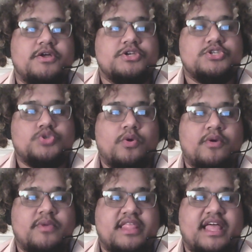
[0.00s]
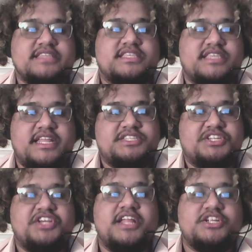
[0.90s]
Sora realizes he needs to
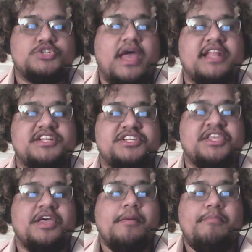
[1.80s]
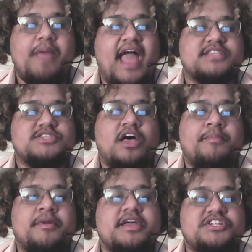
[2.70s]
change strategies, backs up,
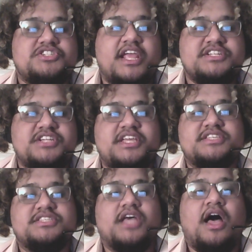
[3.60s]
changing his